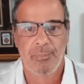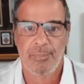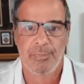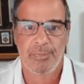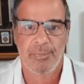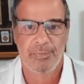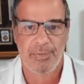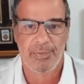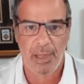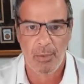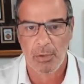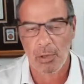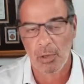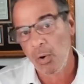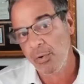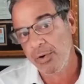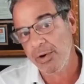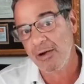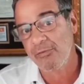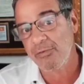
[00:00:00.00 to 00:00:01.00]
they will
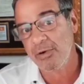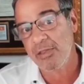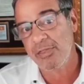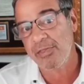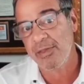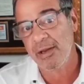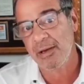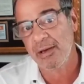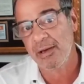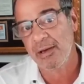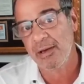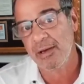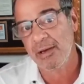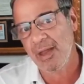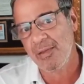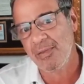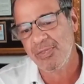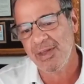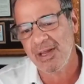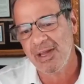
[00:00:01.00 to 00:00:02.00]
own everything.
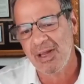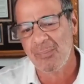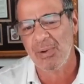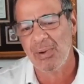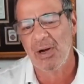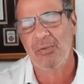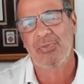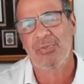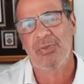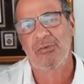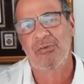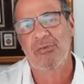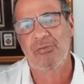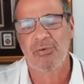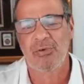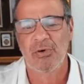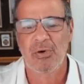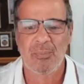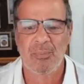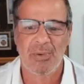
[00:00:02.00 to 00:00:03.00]
And think about this
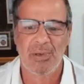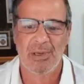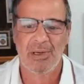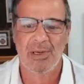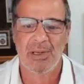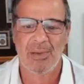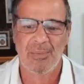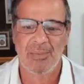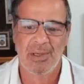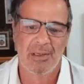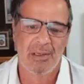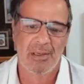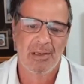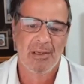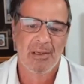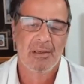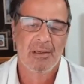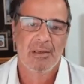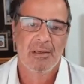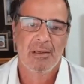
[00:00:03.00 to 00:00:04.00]
for a minute. I mean,
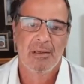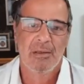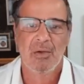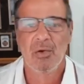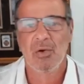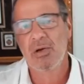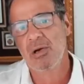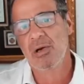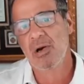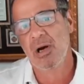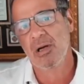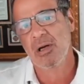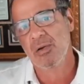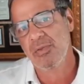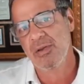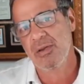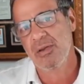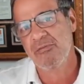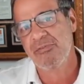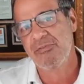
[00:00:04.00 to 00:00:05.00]
you could argue
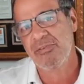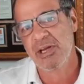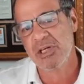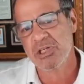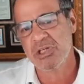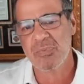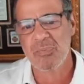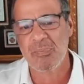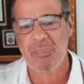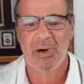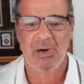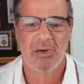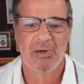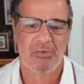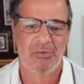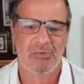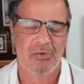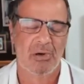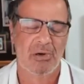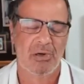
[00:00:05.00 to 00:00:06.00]
the inflation part
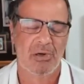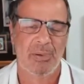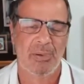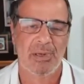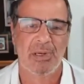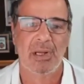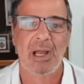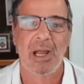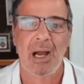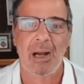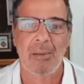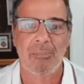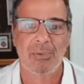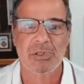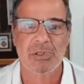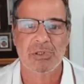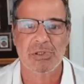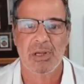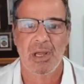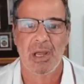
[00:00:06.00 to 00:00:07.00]
has already been
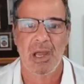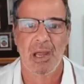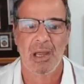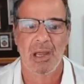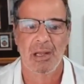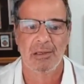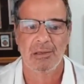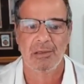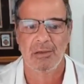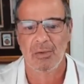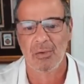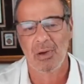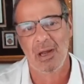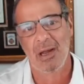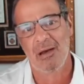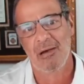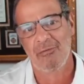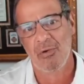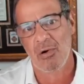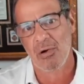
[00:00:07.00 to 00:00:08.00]
accomplished. And you
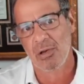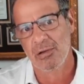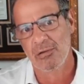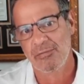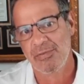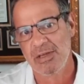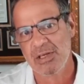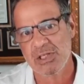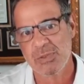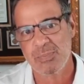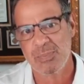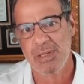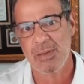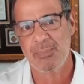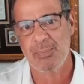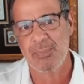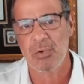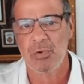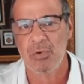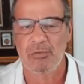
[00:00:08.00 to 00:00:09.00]
have all of these
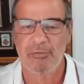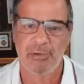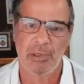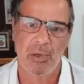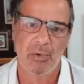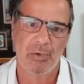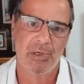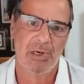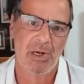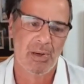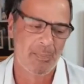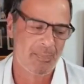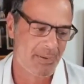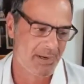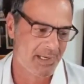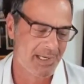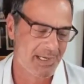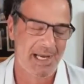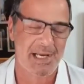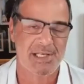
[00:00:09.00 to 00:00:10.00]
people who have loaded up
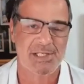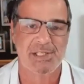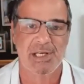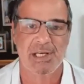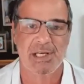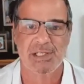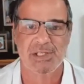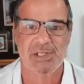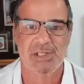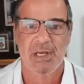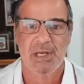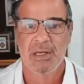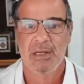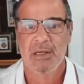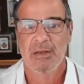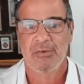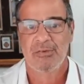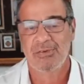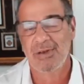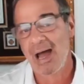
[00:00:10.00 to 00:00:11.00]
on assets,
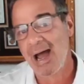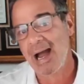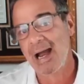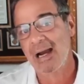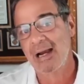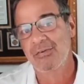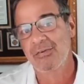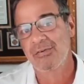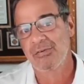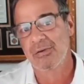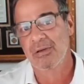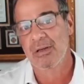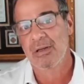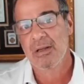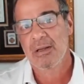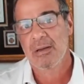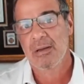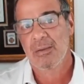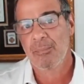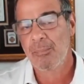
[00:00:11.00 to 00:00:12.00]
stocks and
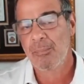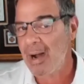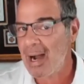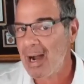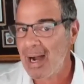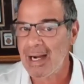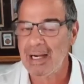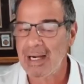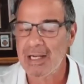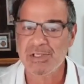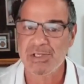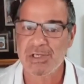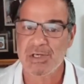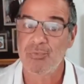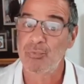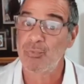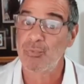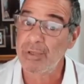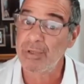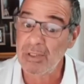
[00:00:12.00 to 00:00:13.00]
bonds and real